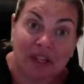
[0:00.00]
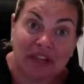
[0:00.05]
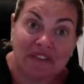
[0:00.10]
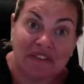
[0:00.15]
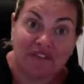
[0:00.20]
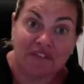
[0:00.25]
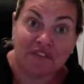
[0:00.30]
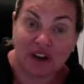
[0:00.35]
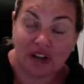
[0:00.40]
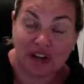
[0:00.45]
in
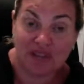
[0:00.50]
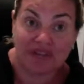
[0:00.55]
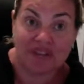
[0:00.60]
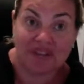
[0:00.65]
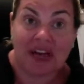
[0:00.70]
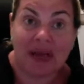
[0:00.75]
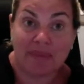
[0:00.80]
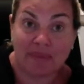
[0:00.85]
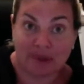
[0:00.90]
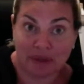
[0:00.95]
front of
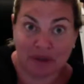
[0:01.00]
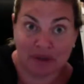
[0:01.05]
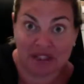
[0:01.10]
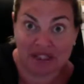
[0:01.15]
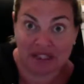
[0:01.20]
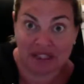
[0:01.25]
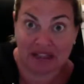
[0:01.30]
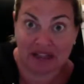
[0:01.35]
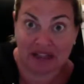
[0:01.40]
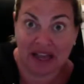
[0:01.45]
that
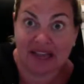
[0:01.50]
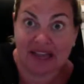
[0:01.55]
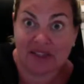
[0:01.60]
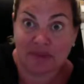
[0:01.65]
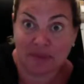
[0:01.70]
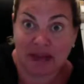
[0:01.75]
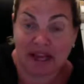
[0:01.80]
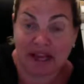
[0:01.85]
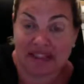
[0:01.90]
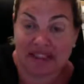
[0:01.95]
person as
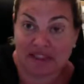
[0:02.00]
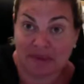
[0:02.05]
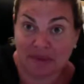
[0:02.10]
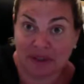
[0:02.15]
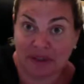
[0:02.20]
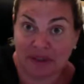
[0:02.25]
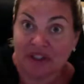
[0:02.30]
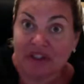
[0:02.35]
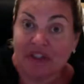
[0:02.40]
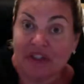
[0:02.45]

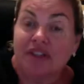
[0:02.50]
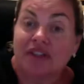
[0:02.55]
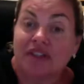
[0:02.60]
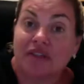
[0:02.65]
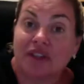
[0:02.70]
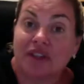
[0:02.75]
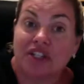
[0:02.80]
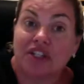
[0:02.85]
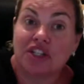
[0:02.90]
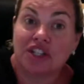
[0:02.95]
possible so
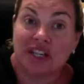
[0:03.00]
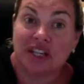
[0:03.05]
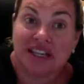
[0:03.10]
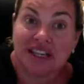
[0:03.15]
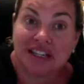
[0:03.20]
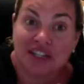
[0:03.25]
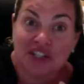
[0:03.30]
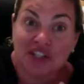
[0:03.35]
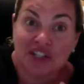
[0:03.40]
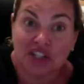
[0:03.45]
that she
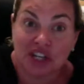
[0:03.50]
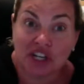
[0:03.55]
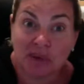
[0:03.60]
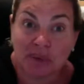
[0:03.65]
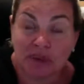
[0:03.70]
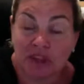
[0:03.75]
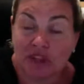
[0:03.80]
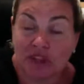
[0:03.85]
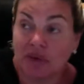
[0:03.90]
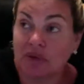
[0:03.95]
can share
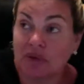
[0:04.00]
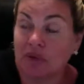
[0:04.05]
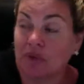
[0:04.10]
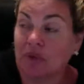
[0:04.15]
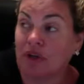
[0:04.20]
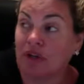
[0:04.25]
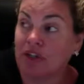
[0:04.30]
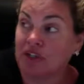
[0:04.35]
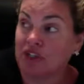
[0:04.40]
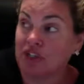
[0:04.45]
with you the
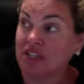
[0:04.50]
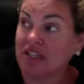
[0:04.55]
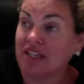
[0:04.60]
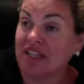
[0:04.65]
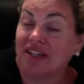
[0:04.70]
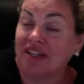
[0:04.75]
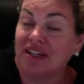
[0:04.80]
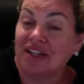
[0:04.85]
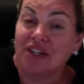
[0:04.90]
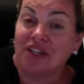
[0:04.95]
word.
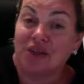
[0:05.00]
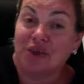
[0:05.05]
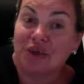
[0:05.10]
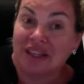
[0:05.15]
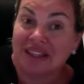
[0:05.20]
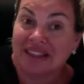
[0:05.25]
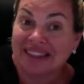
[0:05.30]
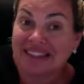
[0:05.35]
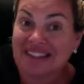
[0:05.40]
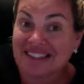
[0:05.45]
You
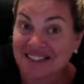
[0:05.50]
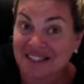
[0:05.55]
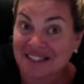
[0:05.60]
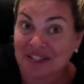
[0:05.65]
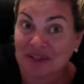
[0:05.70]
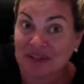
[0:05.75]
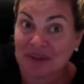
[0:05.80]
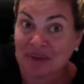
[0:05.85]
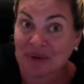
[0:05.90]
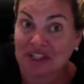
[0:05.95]
can listen
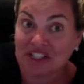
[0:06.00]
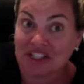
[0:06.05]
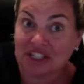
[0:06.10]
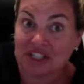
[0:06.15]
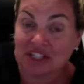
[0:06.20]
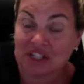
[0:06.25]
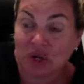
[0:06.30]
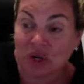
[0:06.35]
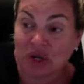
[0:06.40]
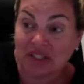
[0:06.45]
to the way
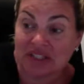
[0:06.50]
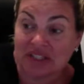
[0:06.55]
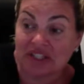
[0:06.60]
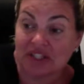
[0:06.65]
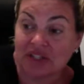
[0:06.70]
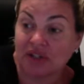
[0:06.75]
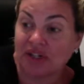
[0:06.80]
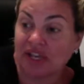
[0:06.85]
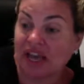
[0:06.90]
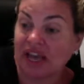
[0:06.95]
she talks to
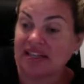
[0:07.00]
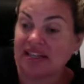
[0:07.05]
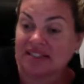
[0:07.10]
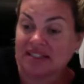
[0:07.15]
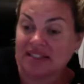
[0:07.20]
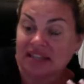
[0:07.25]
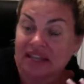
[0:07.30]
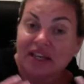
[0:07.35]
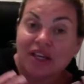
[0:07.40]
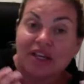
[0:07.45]
your
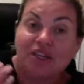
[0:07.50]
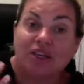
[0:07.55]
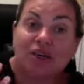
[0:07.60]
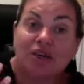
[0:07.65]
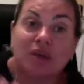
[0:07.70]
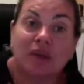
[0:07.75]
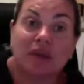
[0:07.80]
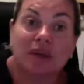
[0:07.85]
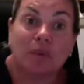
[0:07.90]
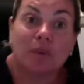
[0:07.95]
guests.
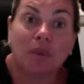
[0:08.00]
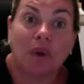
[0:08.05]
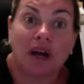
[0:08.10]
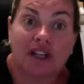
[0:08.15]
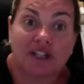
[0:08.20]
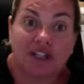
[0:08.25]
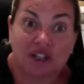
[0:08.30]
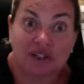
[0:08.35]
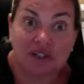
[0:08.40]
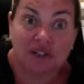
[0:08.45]
You can
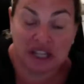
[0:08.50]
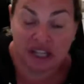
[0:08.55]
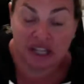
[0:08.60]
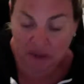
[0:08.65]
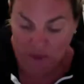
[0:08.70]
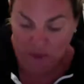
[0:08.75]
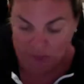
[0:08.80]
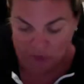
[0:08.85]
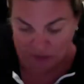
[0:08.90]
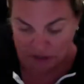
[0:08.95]
watch her take
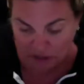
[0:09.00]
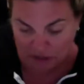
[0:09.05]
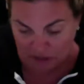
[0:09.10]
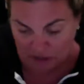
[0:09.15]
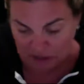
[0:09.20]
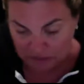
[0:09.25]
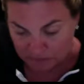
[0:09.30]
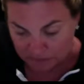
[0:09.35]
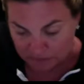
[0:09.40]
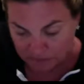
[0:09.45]

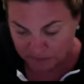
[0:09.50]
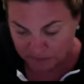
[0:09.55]
orders.